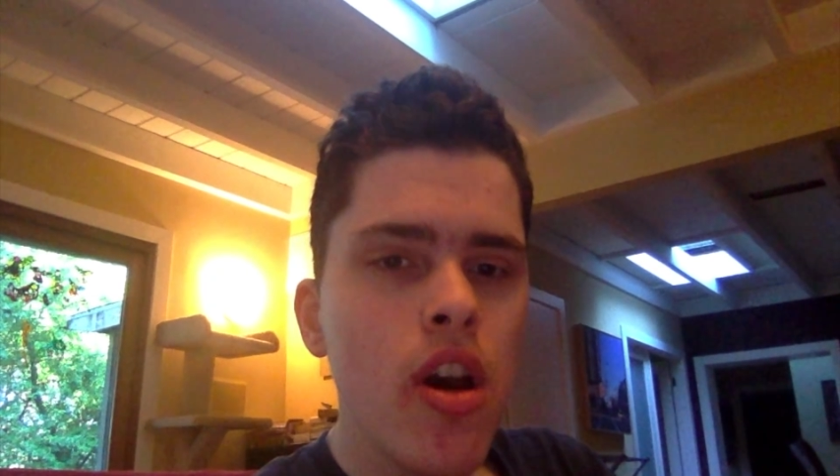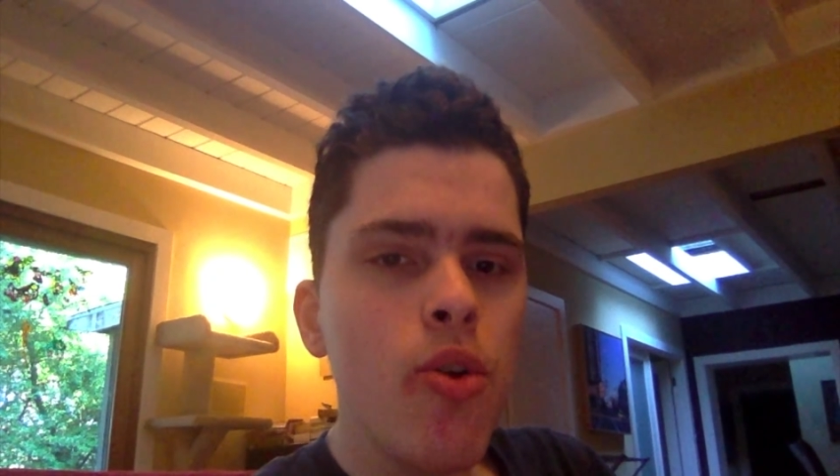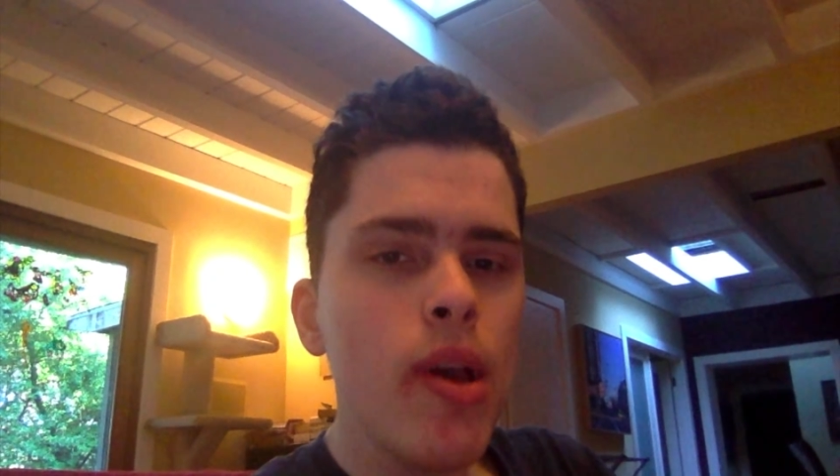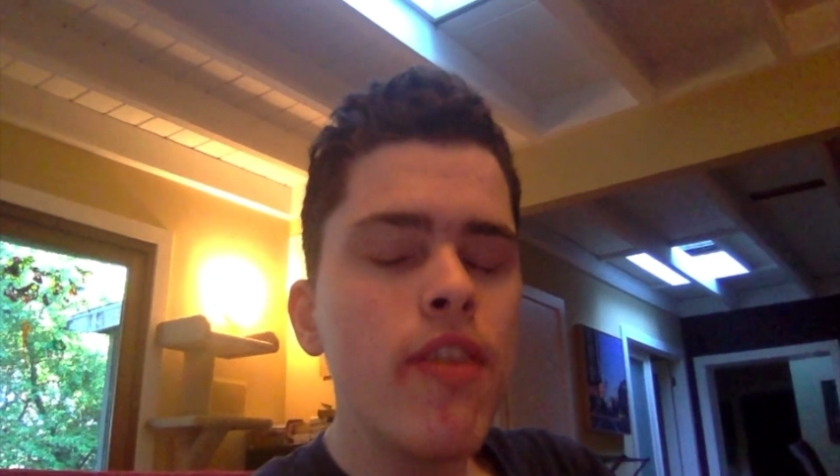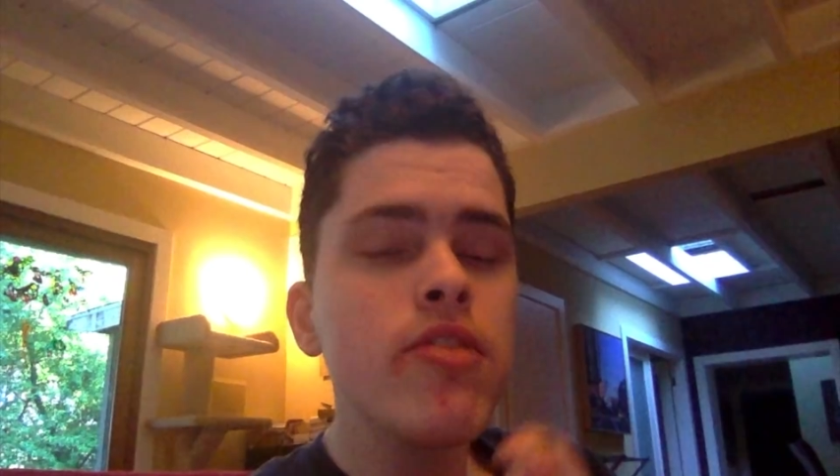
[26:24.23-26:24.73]

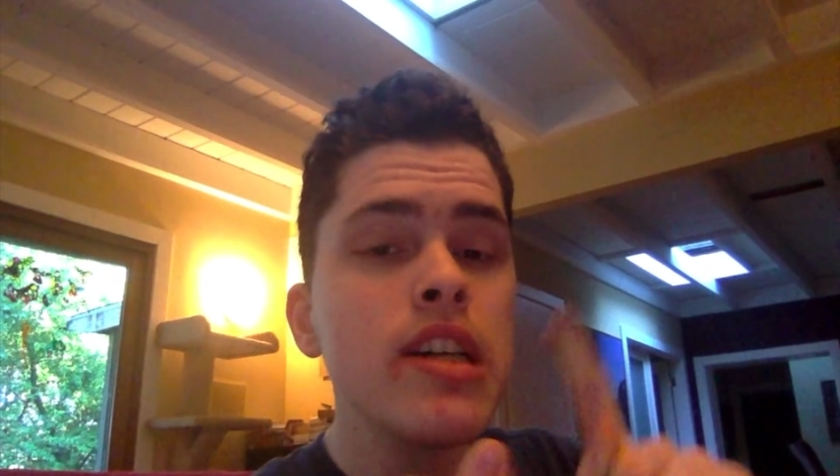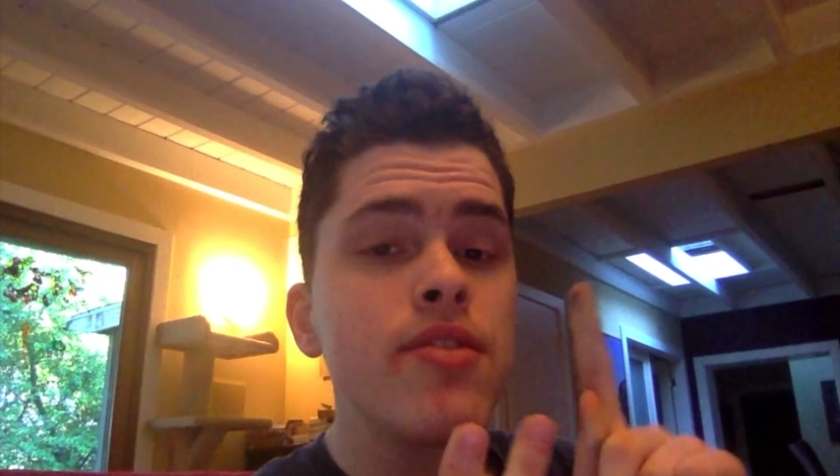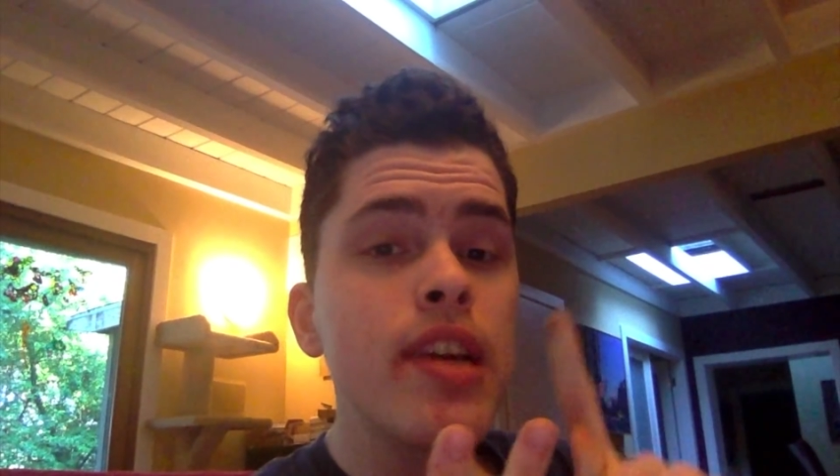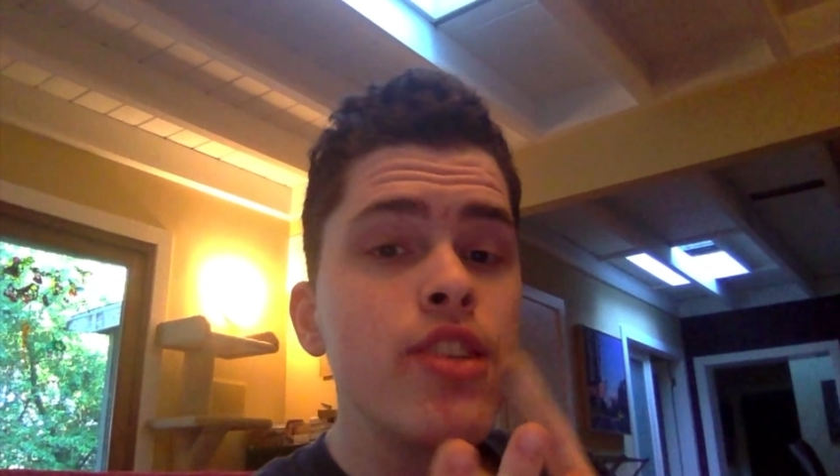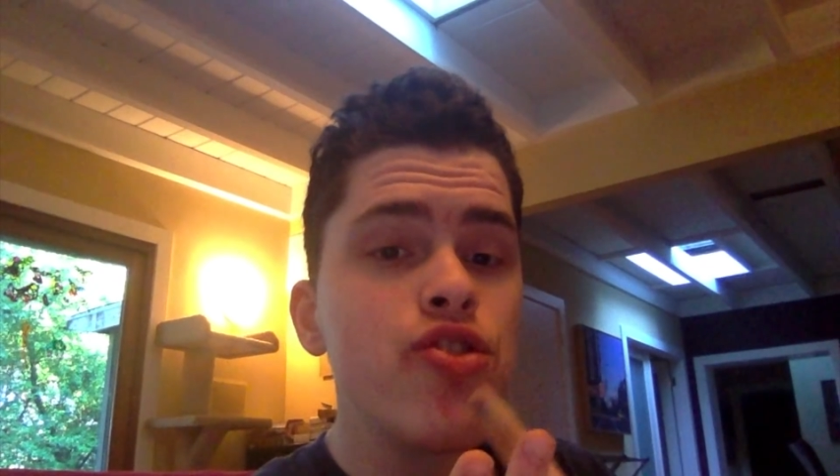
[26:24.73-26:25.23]
We have
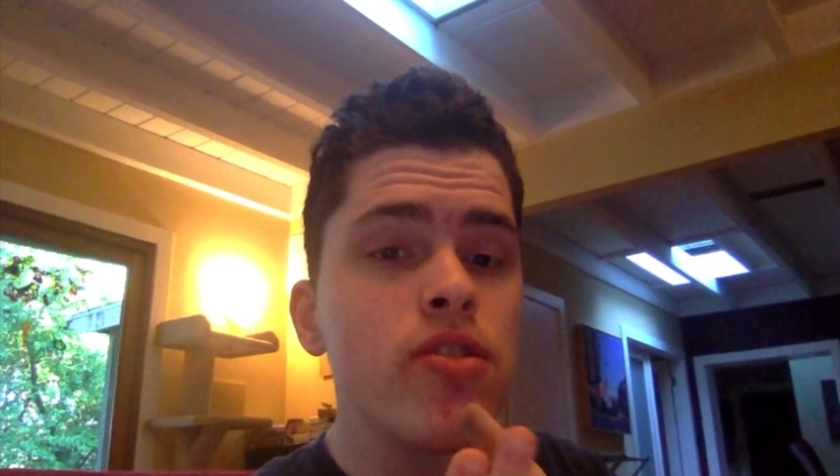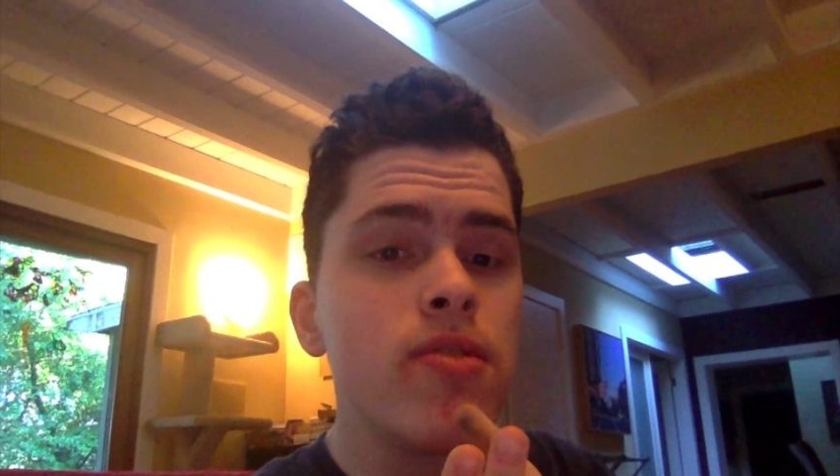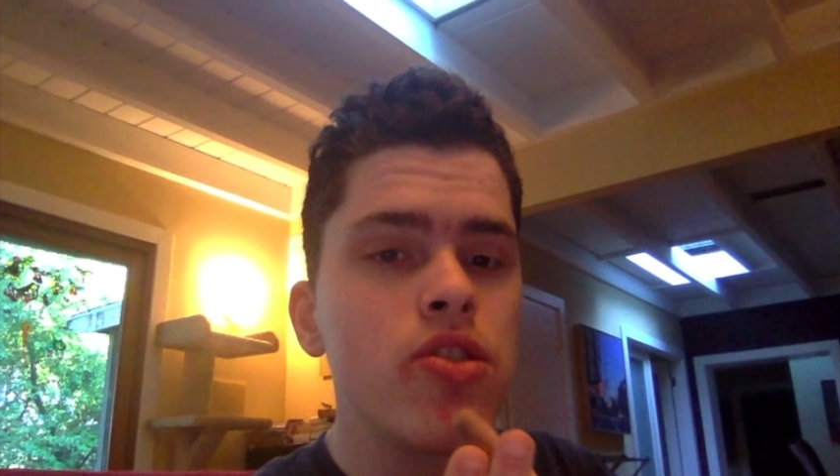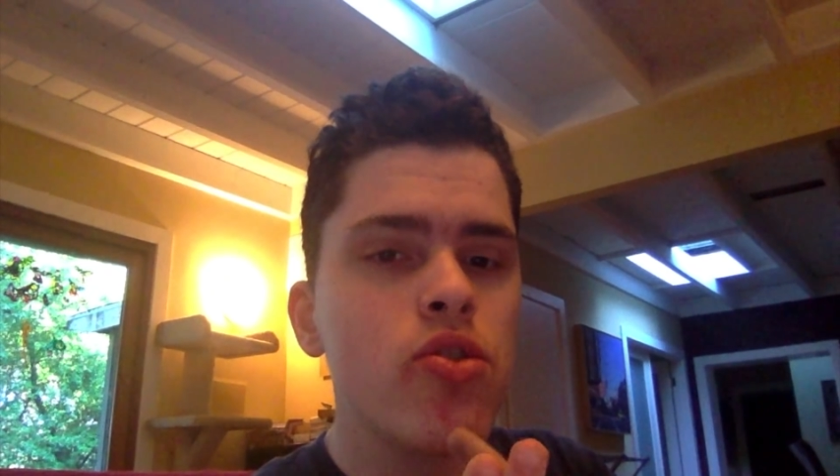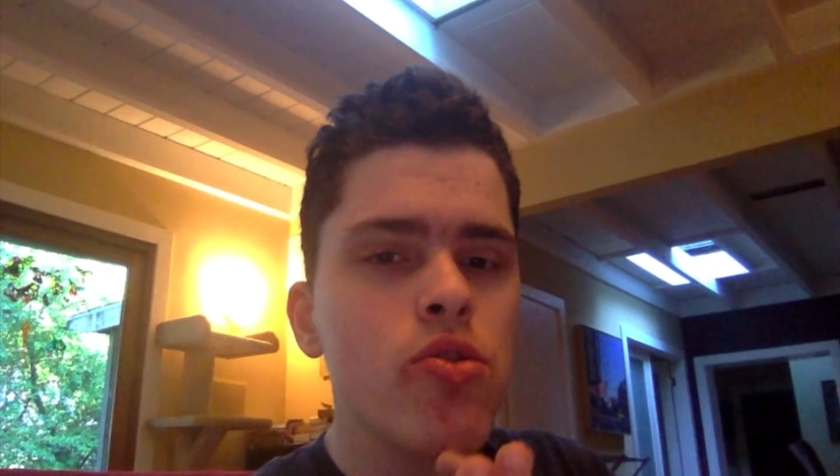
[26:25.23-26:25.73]
classifications of
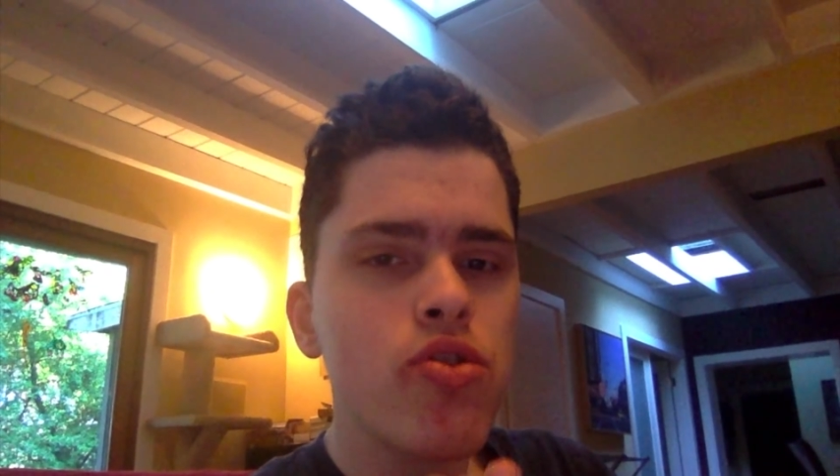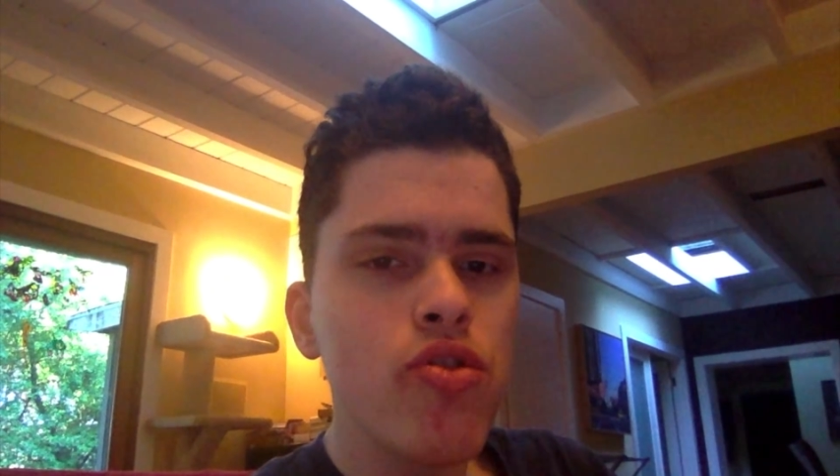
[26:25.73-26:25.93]
disorders